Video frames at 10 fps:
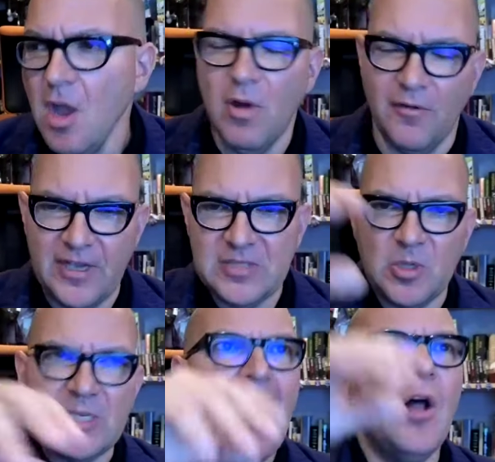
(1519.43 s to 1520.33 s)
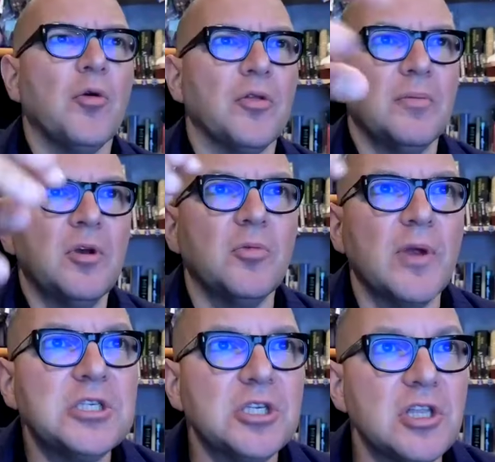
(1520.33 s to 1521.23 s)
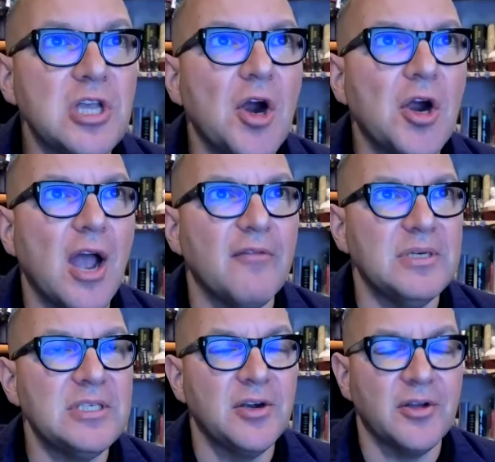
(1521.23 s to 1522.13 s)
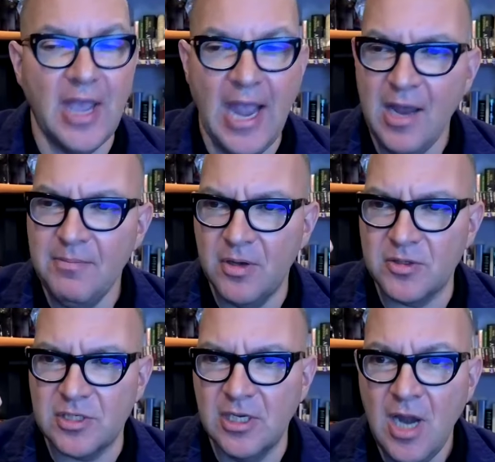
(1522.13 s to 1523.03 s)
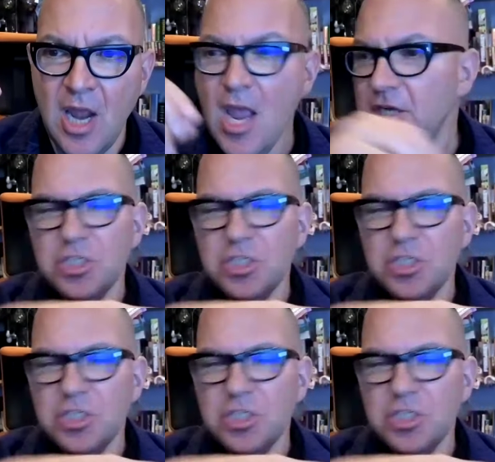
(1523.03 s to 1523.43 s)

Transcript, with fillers: Well, Facebook's algorithm could reach into the archive material they had posted and